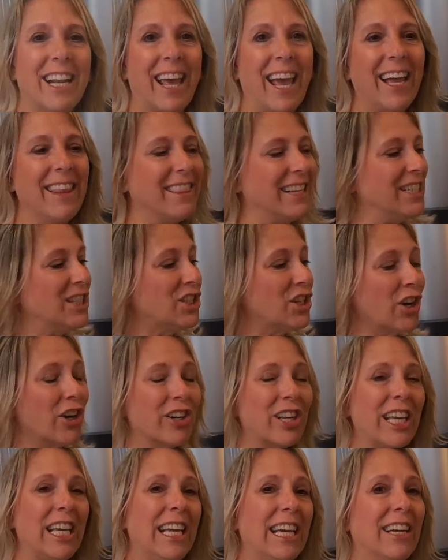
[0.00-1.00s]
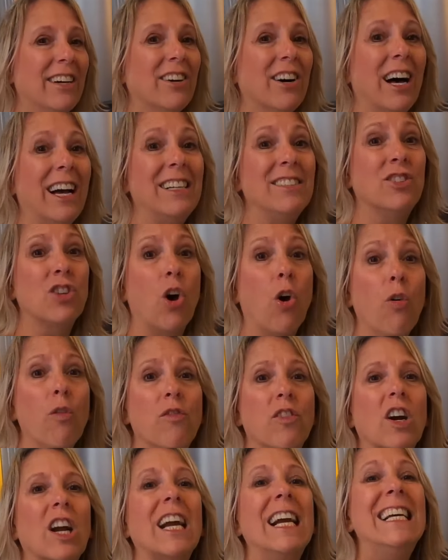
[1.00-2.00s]
today that Turkey Hill has
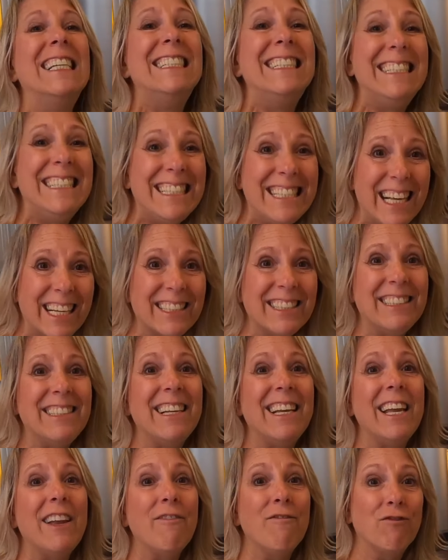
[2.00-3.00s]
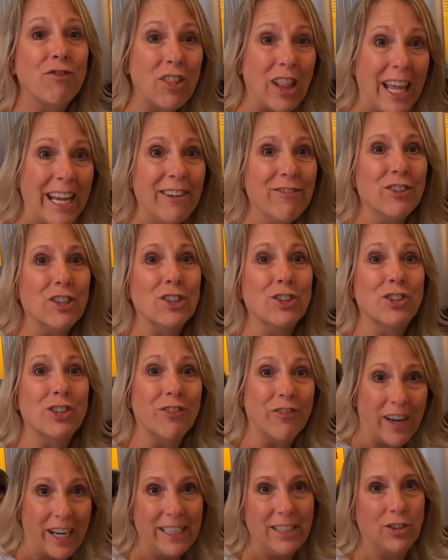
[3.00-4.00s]
over 60 flavors
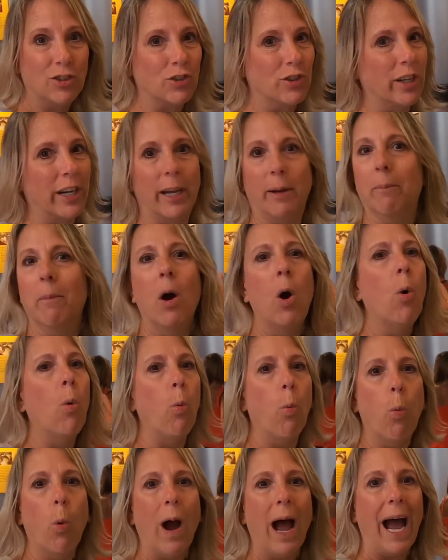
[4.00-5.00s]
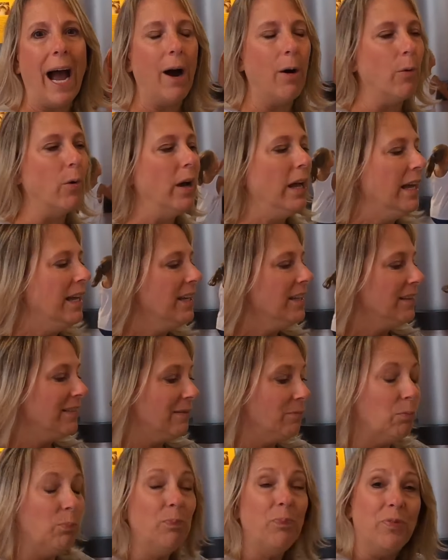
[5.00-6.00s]
of ice cream. Wow.
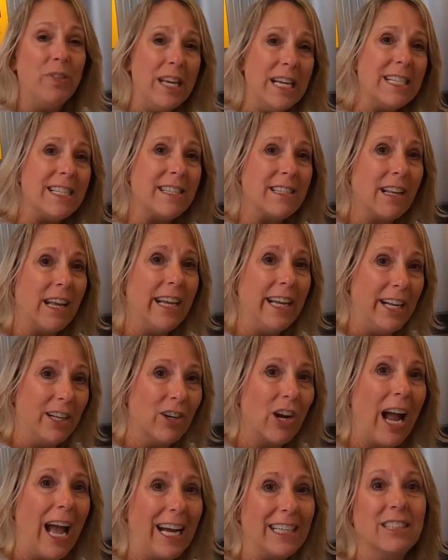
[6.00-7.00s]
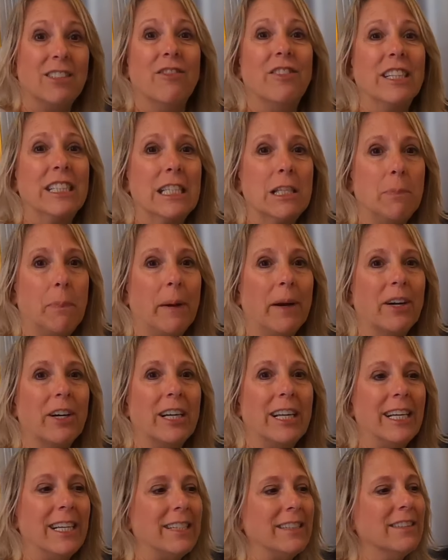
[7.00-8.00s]
This interactive
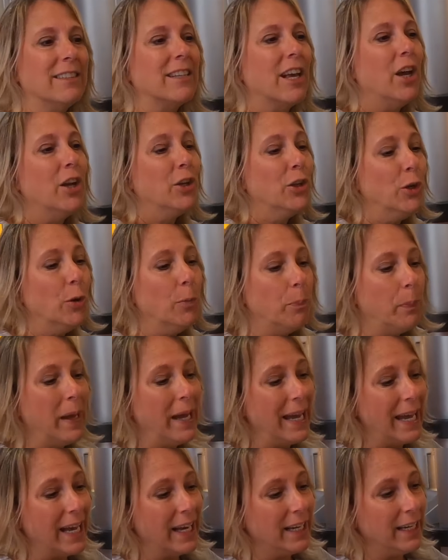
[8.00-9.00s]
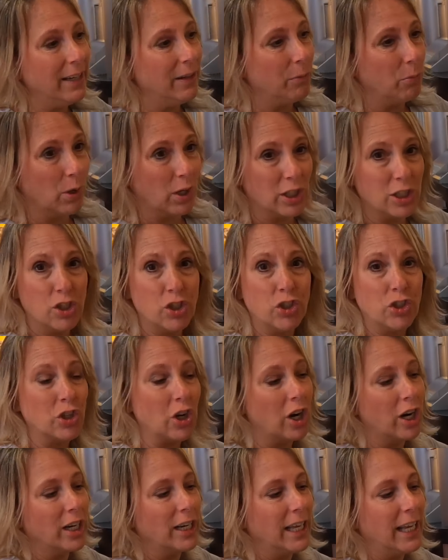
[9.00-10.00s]
experience, you pick, we're gonna
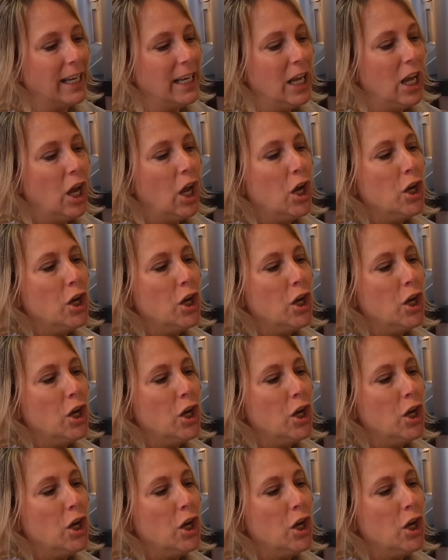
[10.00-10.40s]
start it,